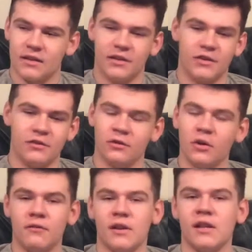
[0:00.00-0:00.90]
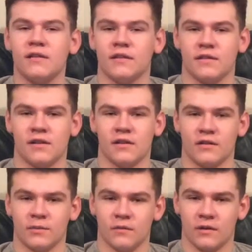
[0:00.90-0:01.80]
you don't even need to see
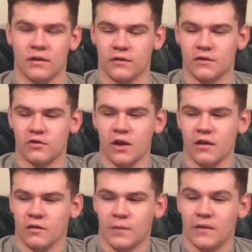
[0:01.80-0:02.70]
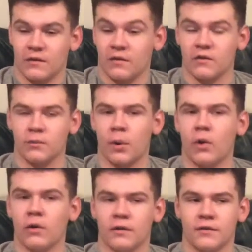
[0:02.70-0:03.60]
this movie because the trailers basically
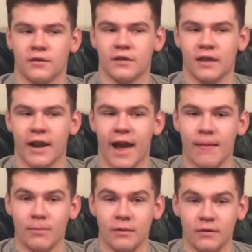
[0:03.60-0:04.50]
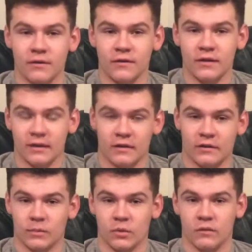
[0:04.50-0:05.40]
spoiled everything that happens in
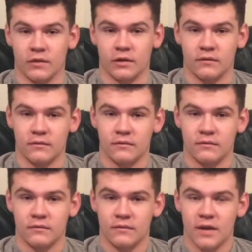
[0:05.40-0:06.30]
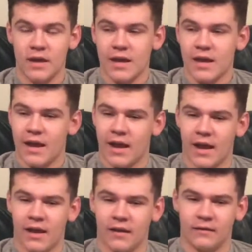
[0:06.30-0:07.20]
this movie.
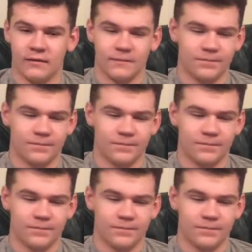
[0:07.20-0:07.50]
And